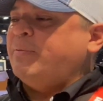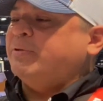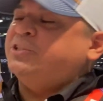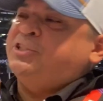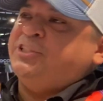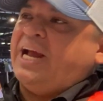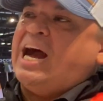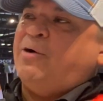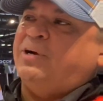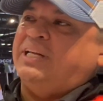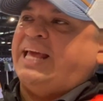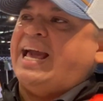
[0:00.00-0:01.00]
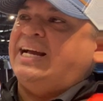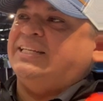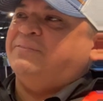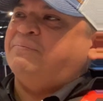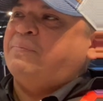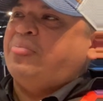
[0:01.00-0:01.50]
able to shower in that,
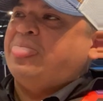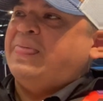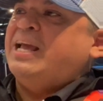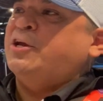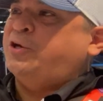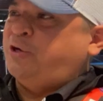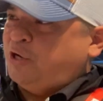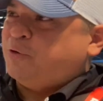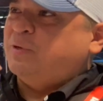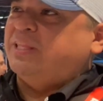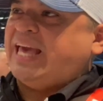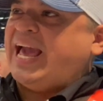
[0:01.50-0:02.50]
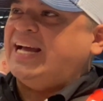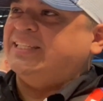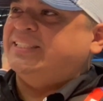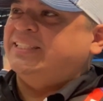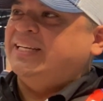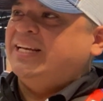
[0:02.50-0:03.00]
cook with
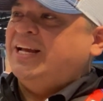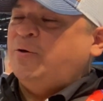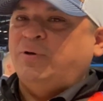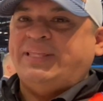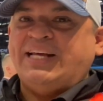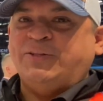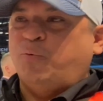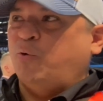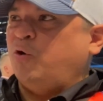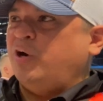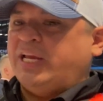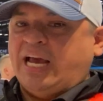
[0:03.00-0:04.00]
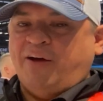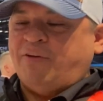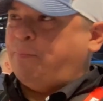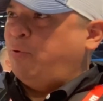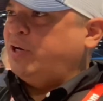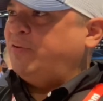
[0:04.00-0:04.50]
that, without the worry of a
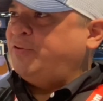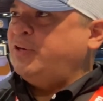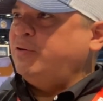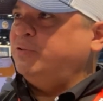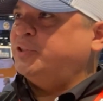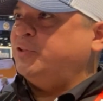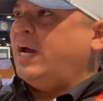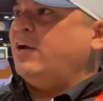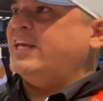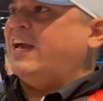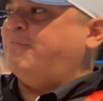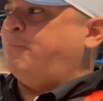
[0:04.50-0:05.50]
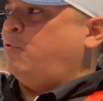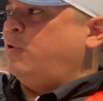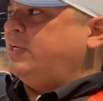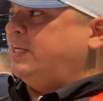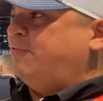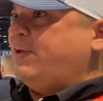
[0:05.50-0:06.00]
point of use. So now you have a
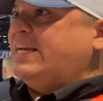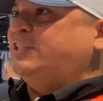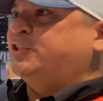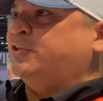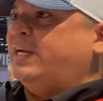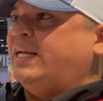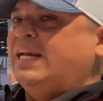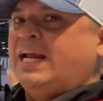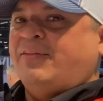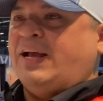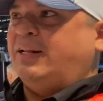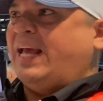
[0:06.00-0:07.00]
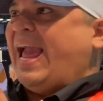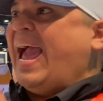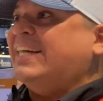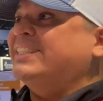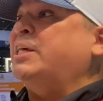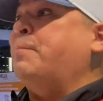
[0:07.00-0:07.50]
point of entry that
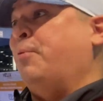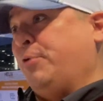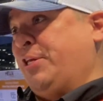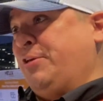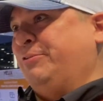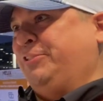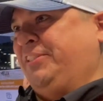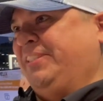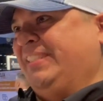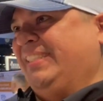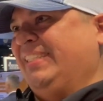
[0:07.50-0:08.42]
acts like a point of use for the